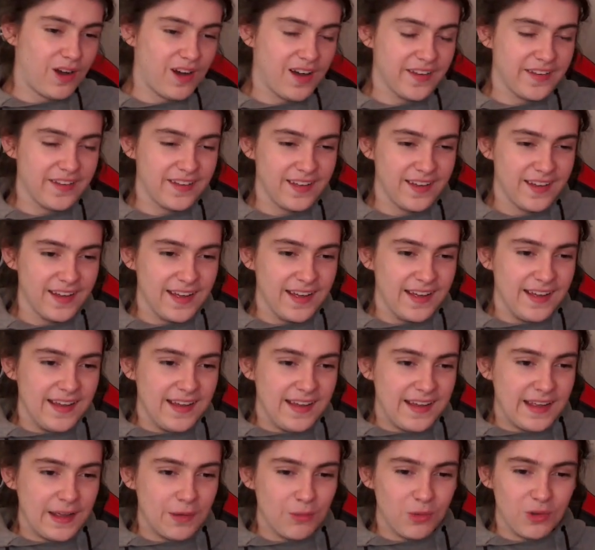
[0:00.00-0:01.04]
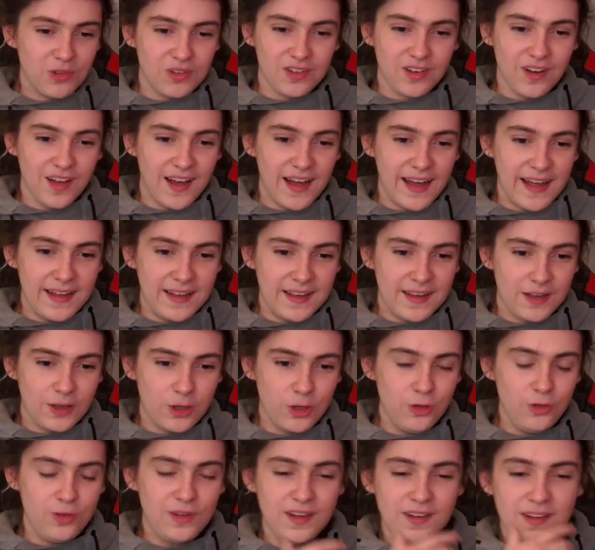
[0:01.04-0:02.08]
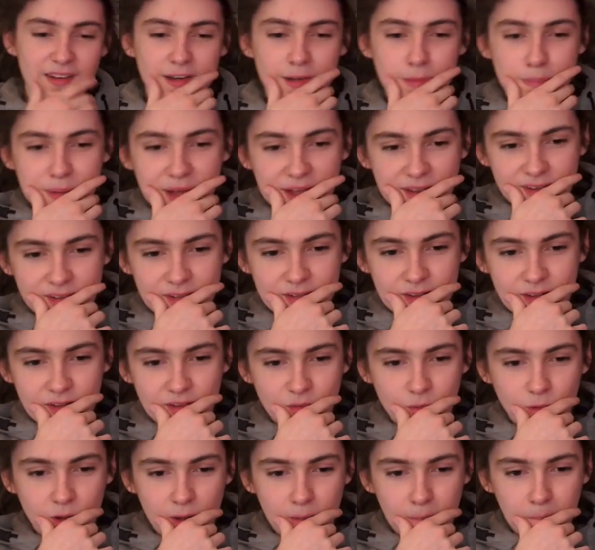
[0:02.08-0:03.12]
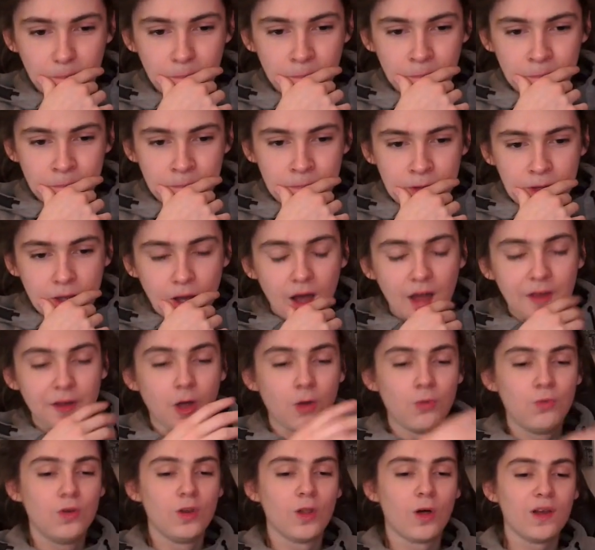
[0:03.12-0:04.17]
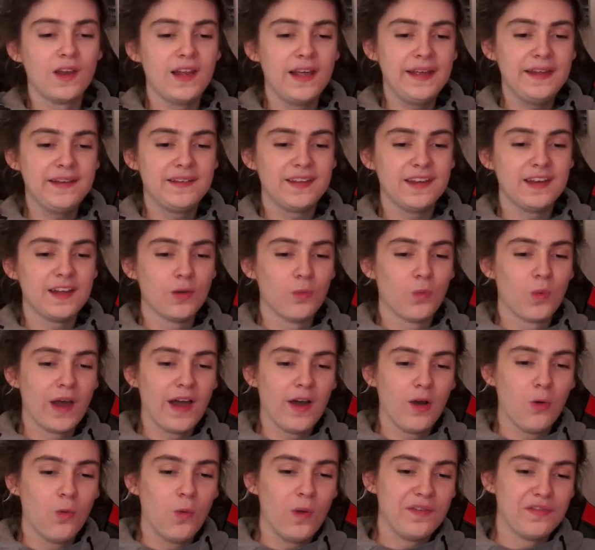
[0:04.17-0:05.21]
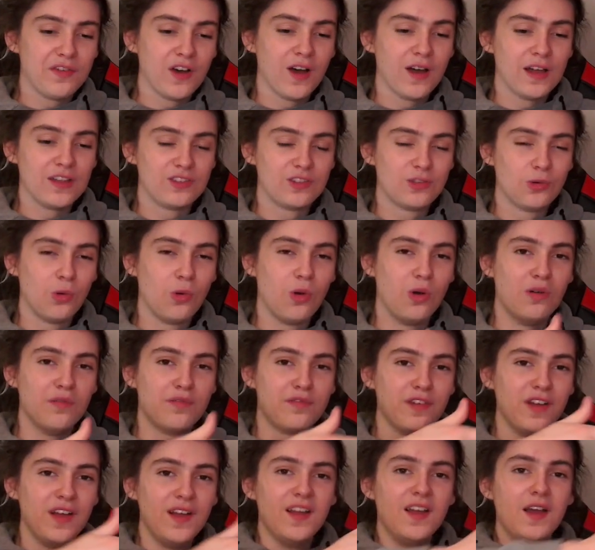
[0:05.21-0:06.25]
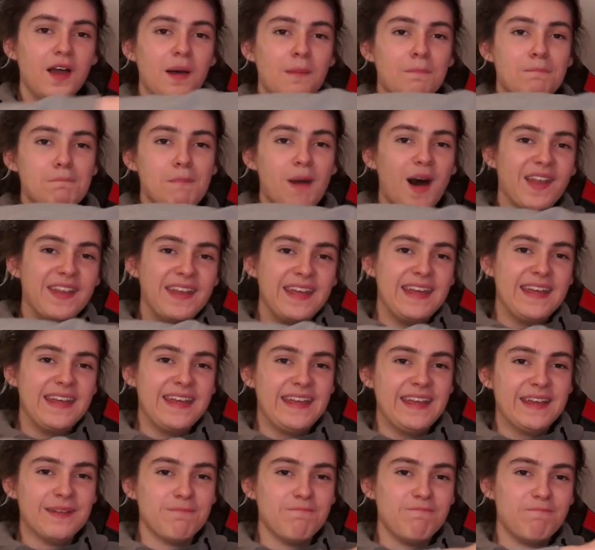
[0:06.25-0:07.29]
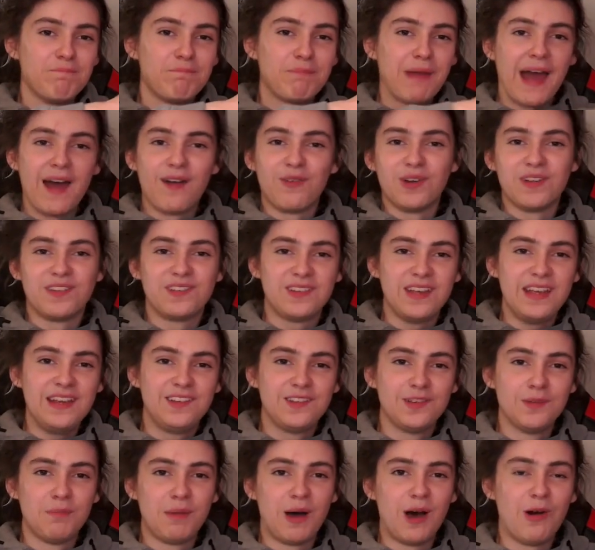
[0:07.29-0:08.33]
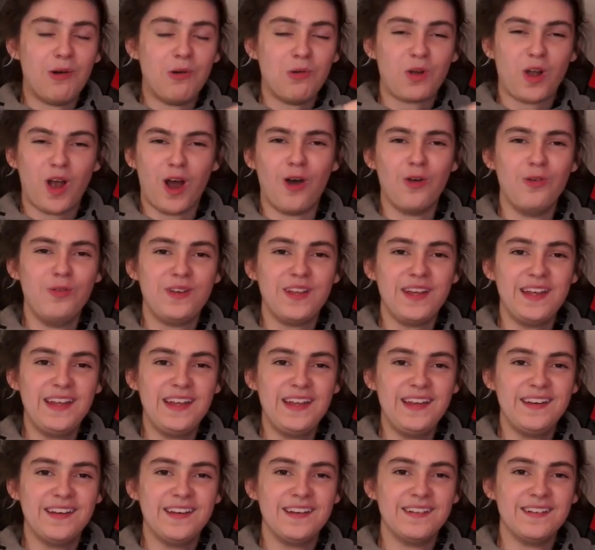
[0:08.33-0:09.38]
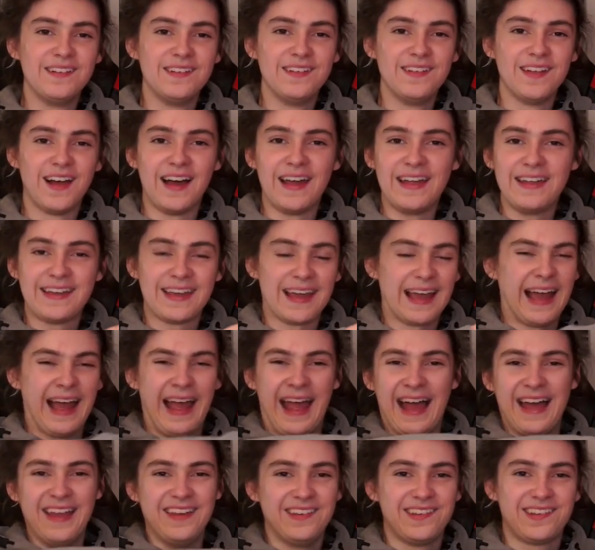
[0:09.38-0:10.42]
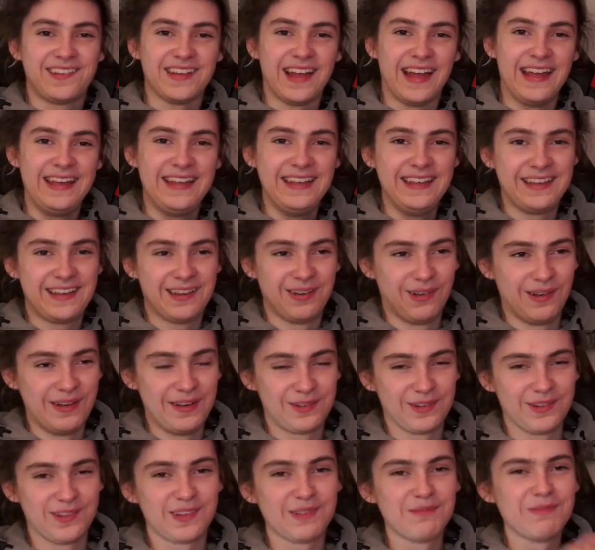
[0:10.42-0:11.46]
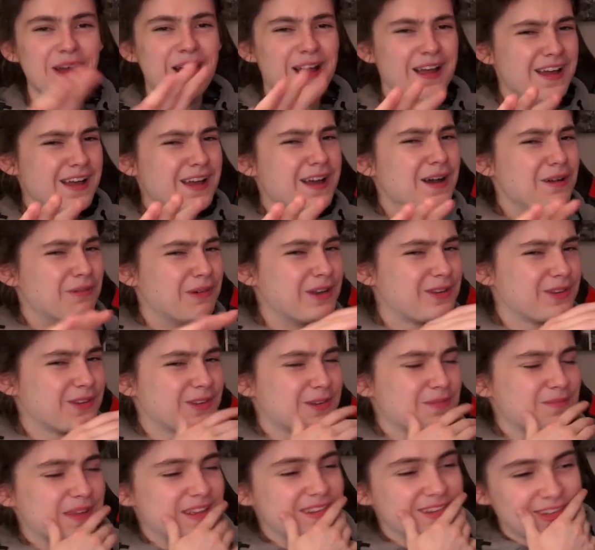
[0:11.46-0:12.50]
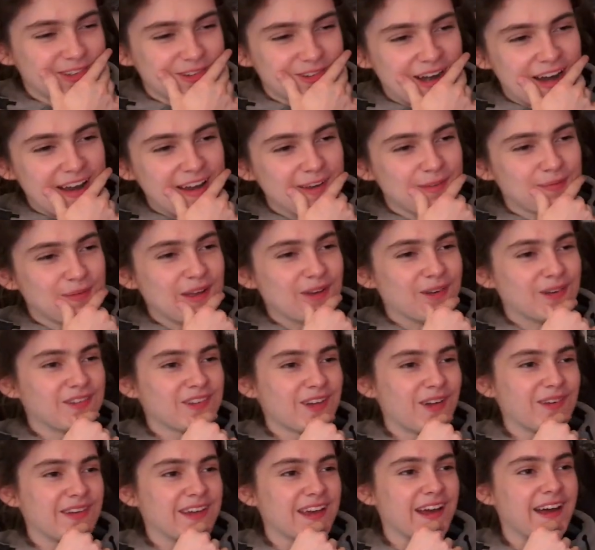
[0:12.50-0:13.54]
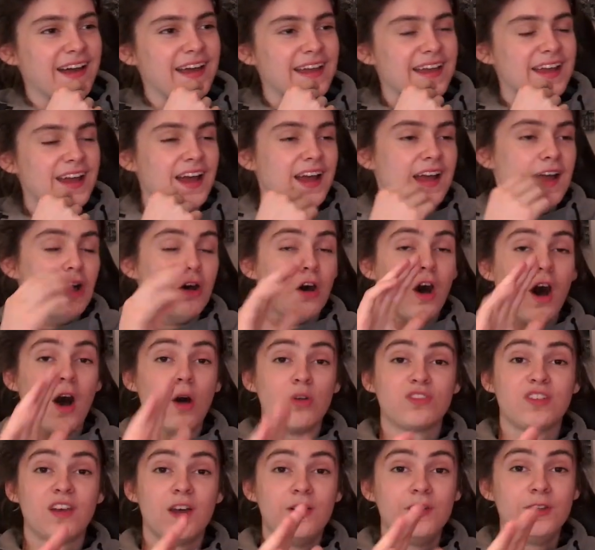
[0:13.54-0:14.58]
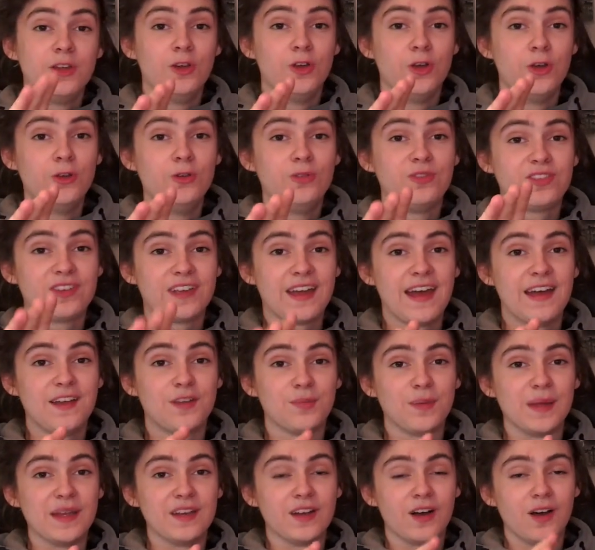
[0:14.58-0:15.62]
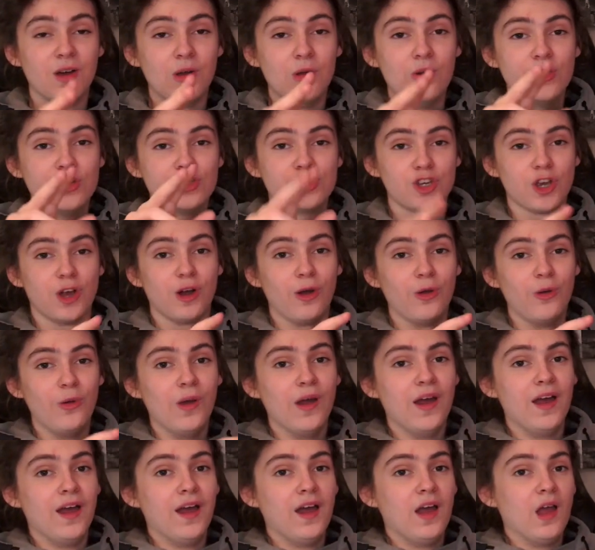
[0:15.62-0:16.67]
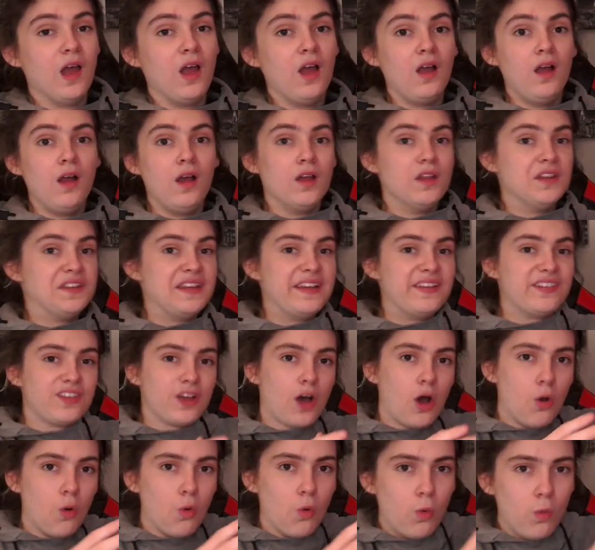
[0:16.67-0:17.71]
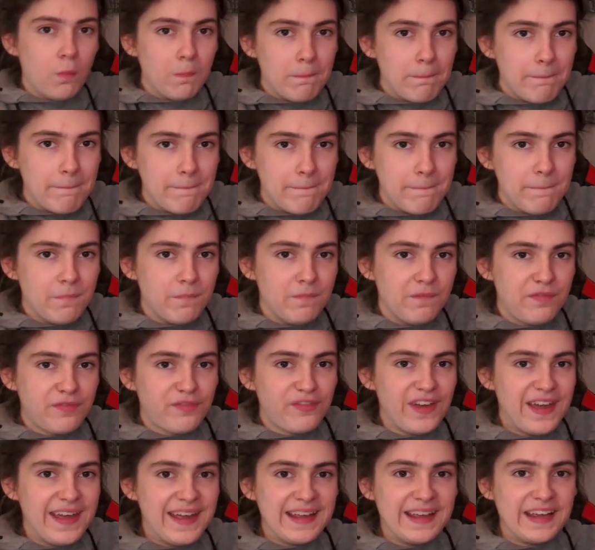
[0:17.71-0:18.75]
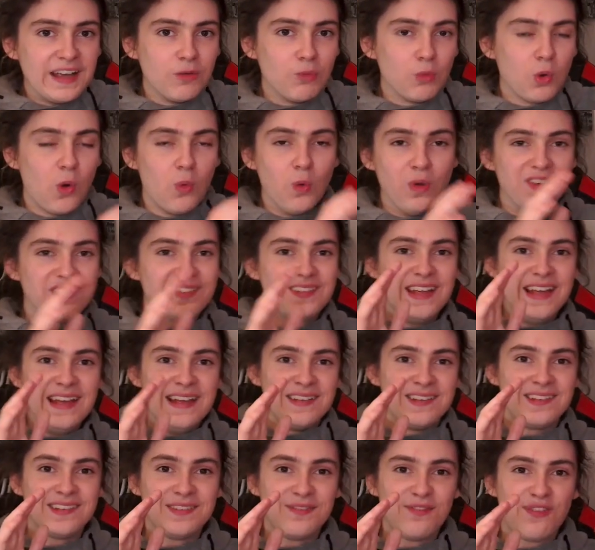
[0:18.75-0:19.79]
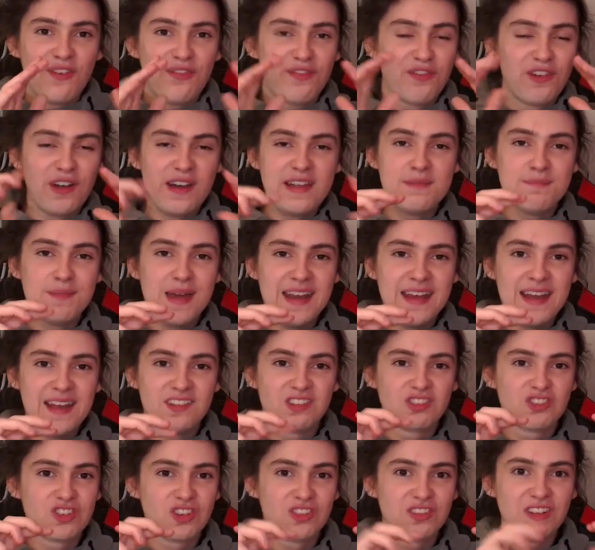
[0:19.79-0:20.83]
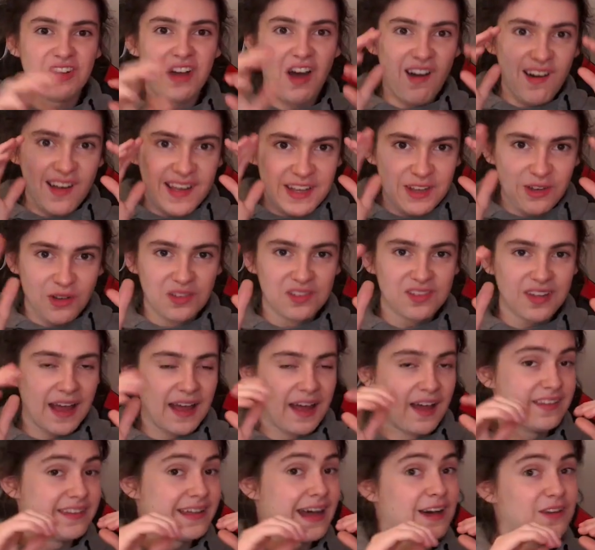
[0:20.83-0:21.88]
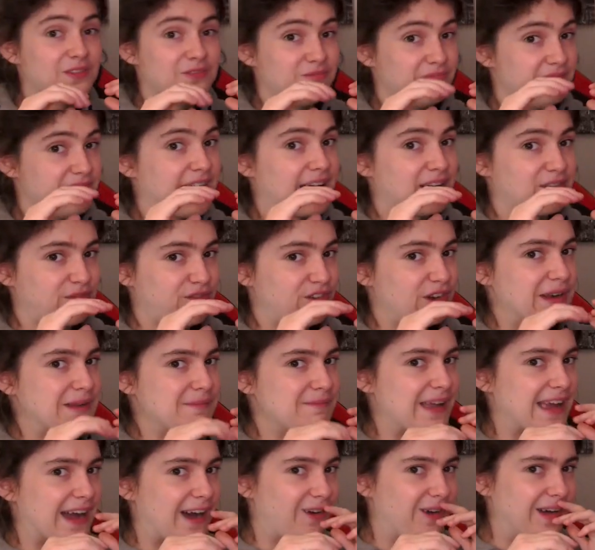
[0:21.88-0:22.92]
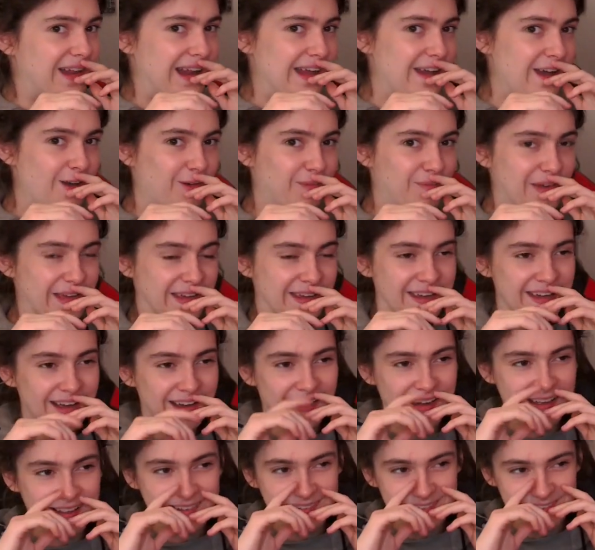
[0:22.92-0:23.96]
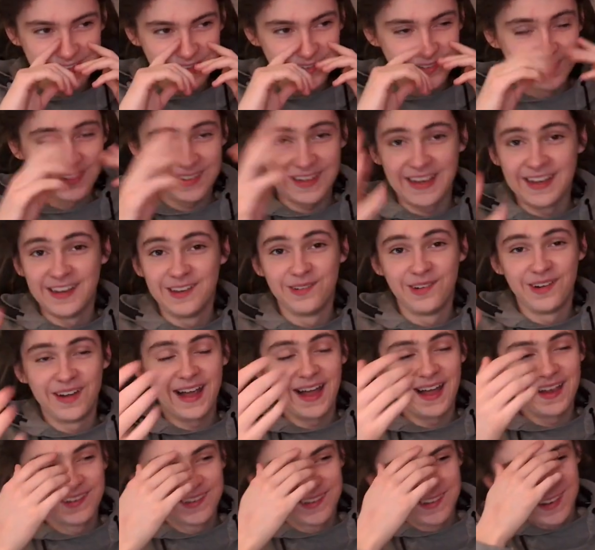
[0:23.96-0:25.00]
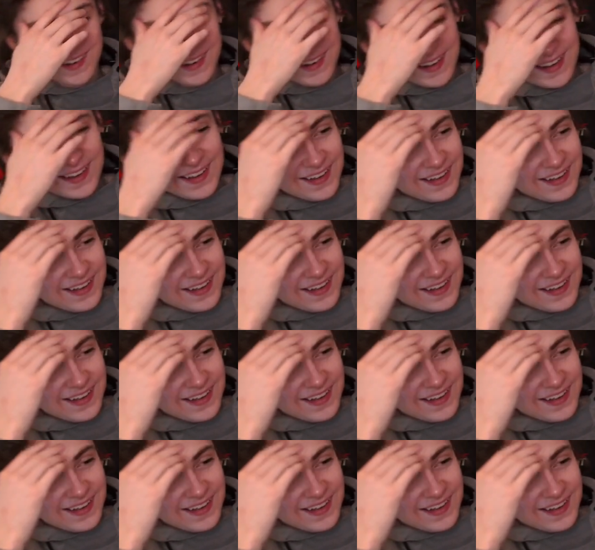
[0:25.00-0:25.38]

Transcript: one, it was like, who did it the best, this one? I know Lolly did it well with her sort of money paracetamol codeine like handshake, which was a bit strange, but it was okay. I'll tell you who scared me though, Joe. This whole thing, what was this, for 3 minutes, just eye contact, oh, that freaked me out a little bit, guys. You'll see in the reaction.